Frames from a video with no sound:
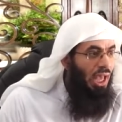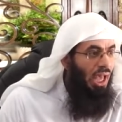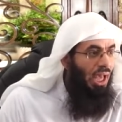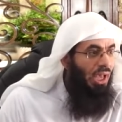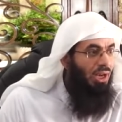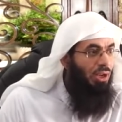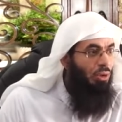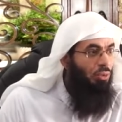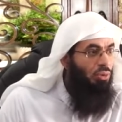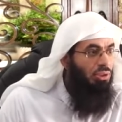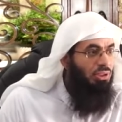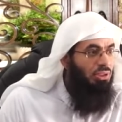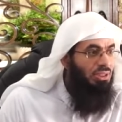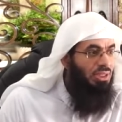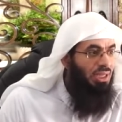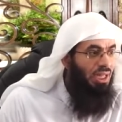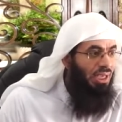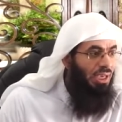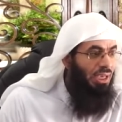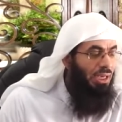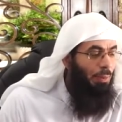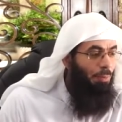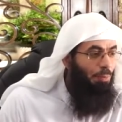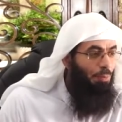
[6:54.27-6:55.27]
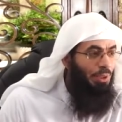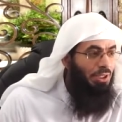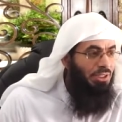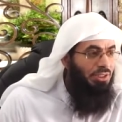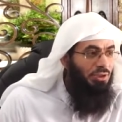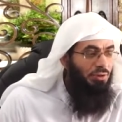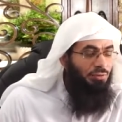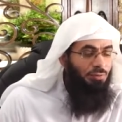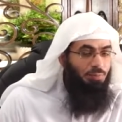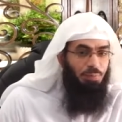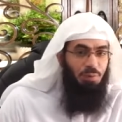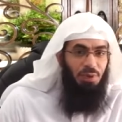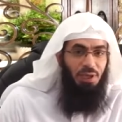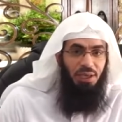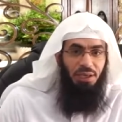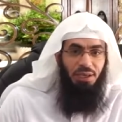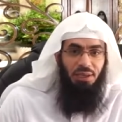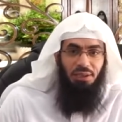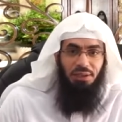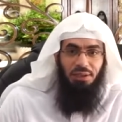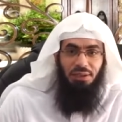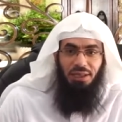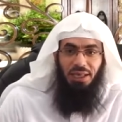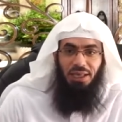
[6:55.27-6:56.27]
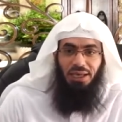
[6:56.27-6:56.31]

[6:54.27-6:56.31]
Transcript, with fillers: and it was like a piece of plate,